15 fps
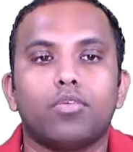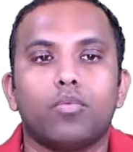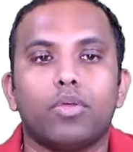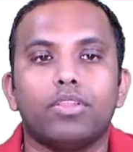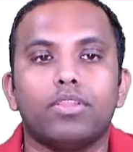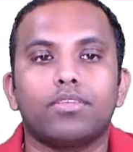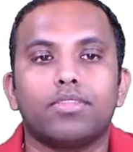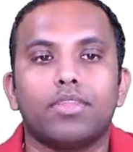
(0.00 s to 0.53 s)

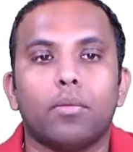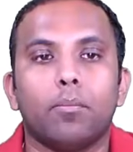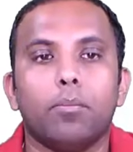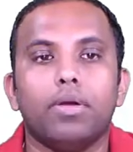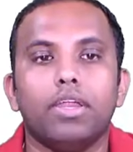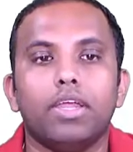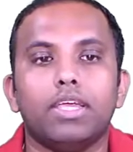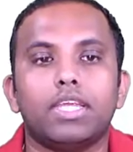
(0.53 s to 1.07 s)
when this
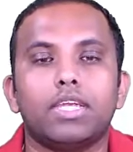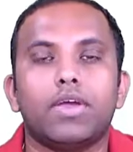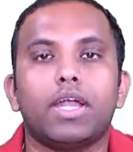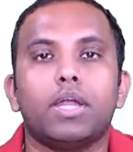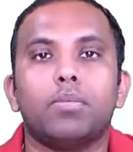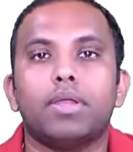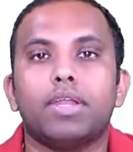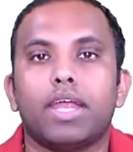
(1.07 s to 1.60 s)
number is
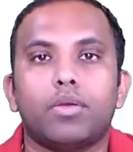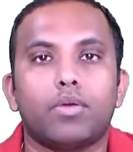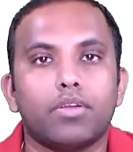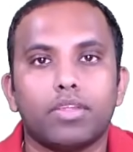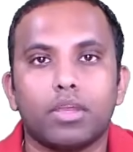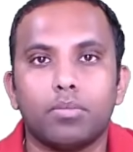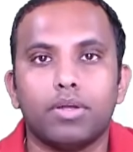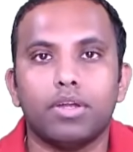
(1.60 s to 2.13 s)
divided by 9, what is
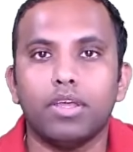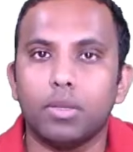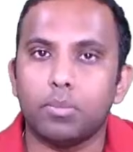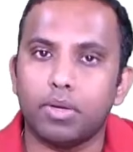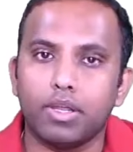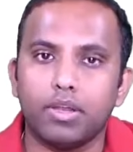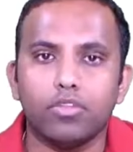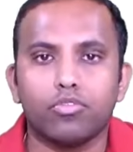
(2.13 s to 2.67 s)
the remainder?
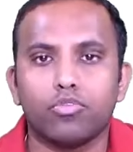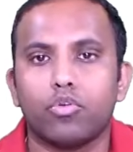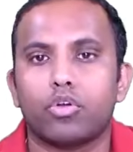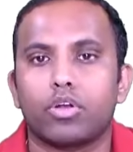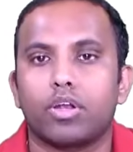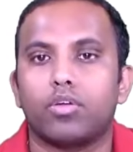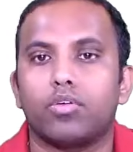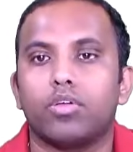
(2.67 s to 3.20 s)
Remainder is 4
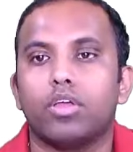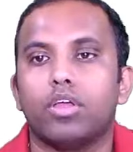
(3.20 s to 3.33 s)
now.